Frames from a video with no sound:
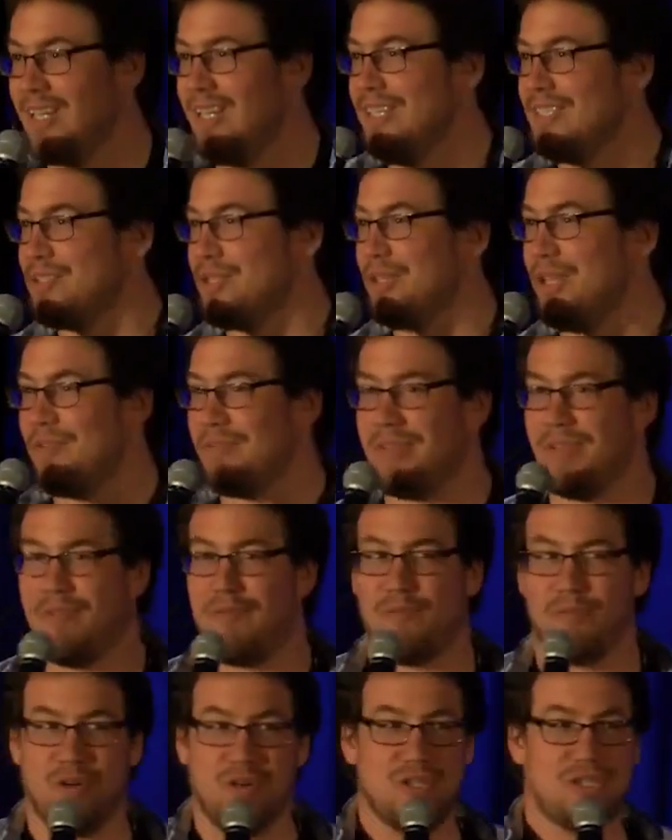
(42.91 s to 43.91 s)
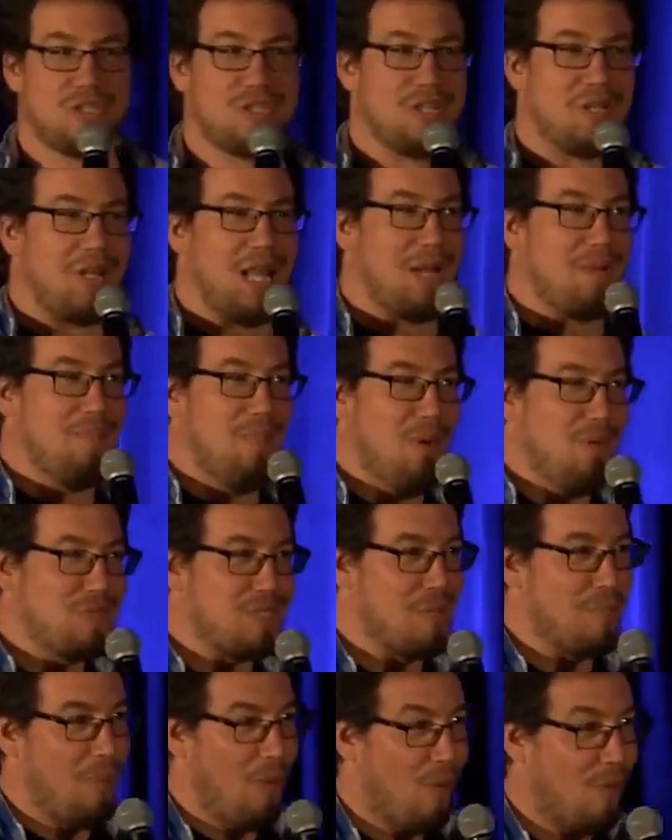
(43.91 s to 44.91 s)
So the the first like
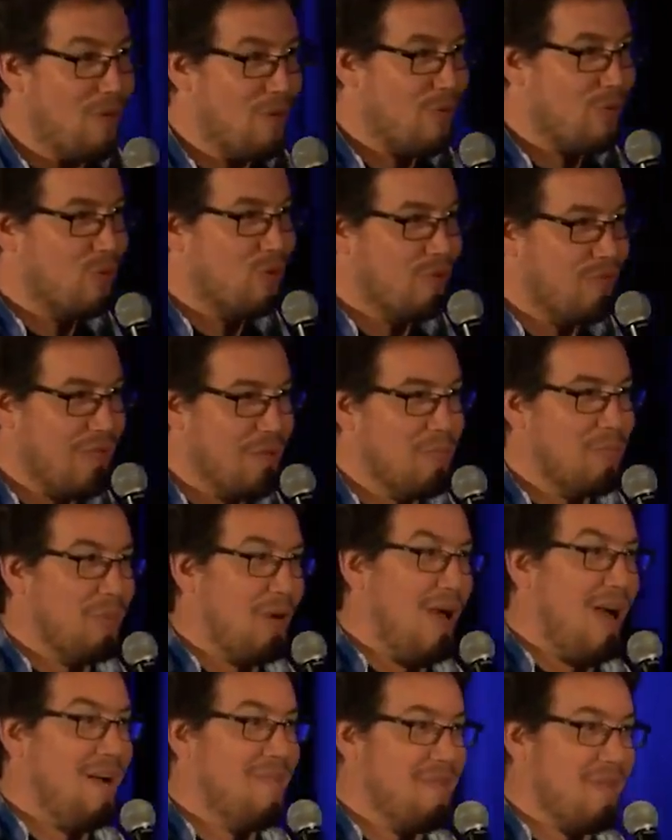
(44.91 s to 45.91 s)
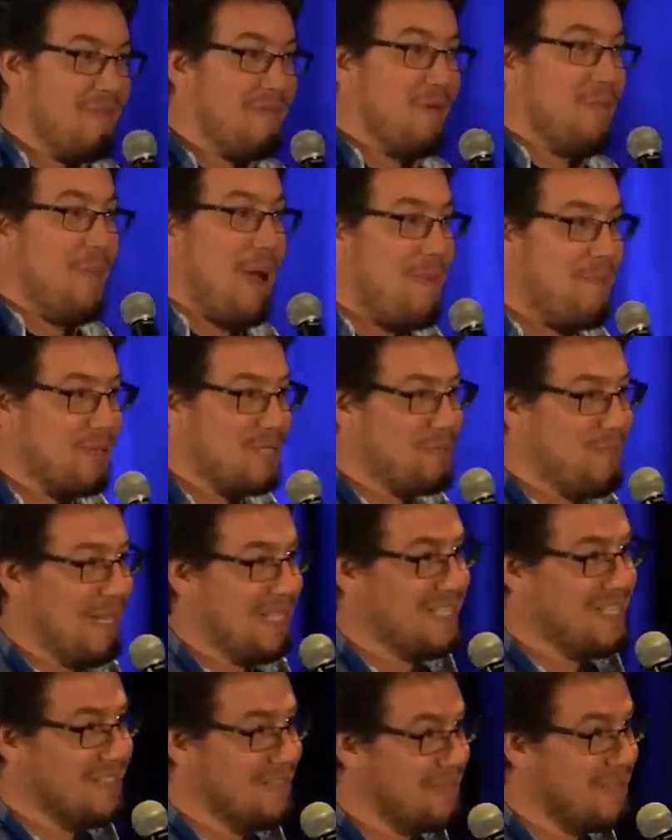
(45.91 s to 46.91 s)
most important rule of improv, from my
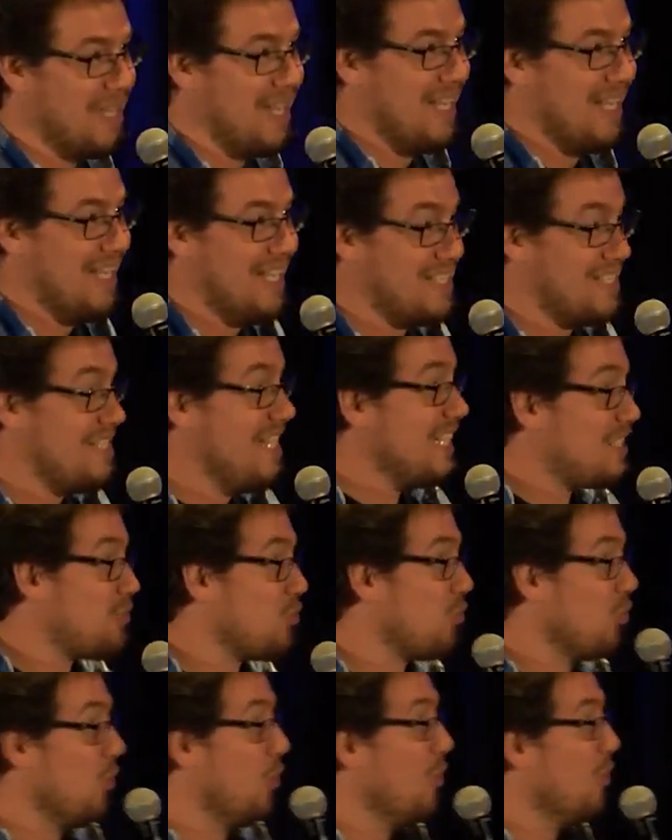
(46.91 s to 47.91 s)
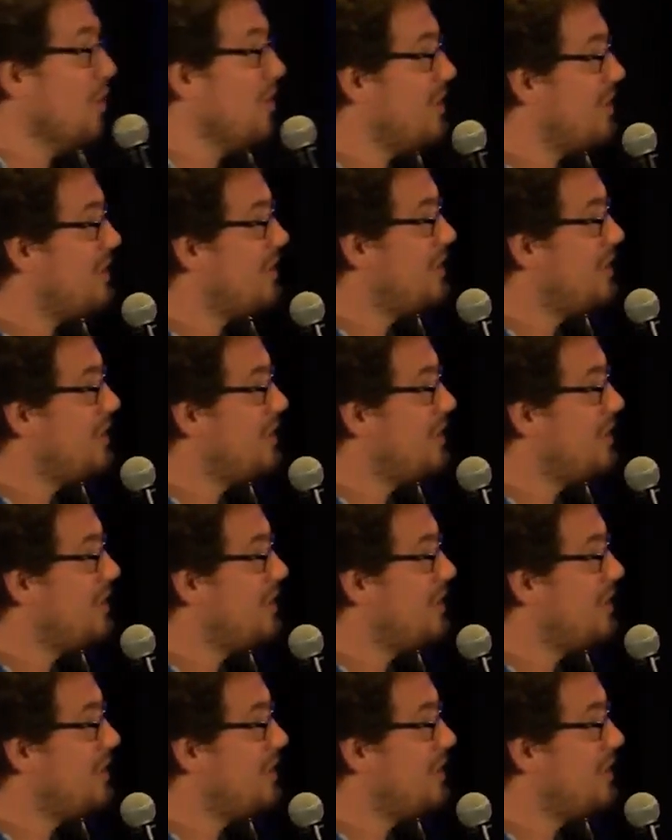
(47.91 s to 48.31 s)
perspective, is this rule.